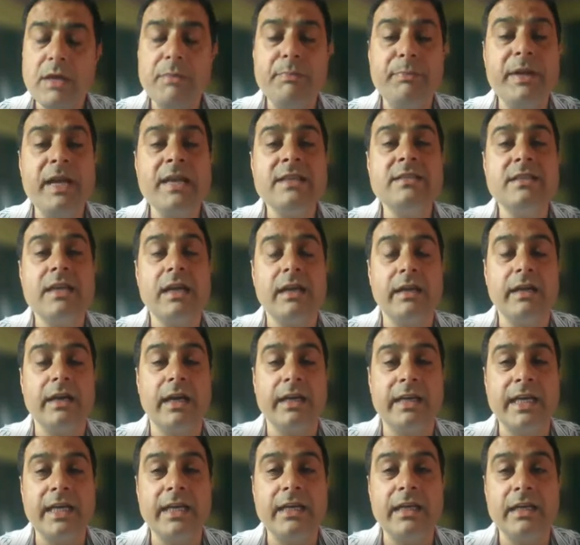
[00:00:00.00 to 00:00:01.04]
pressed
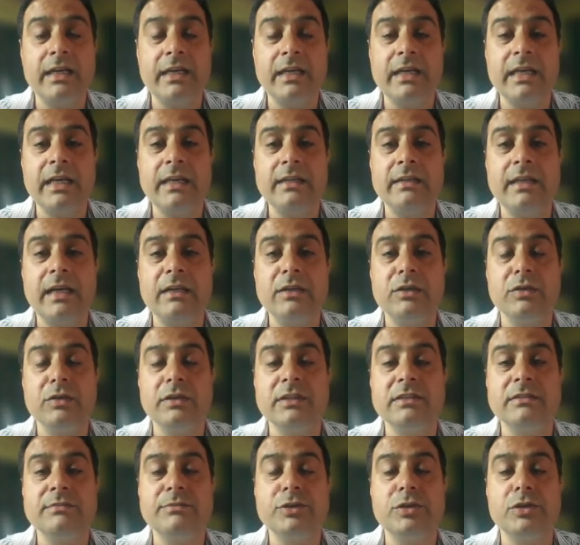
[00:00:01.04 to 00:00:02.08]
again and again that
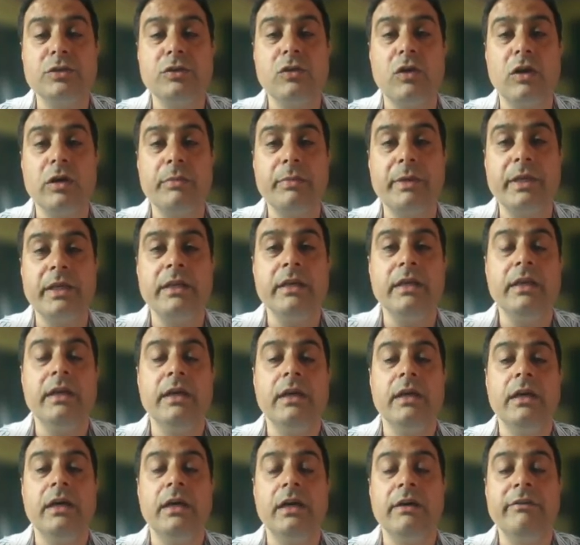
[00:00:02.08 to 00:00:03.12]
tourism should not be
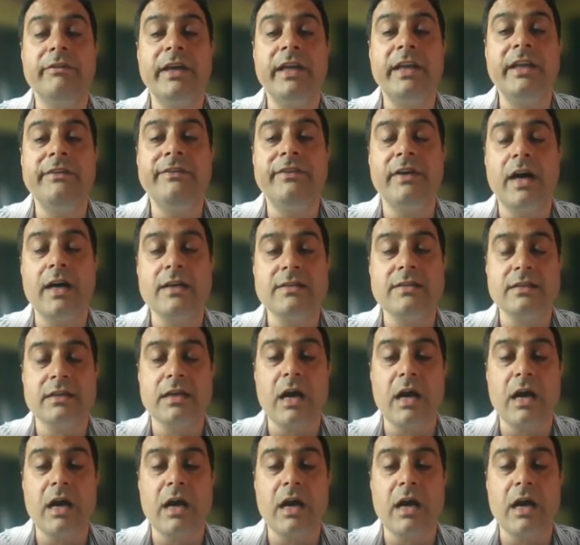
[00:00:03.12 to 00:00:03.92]
very fast,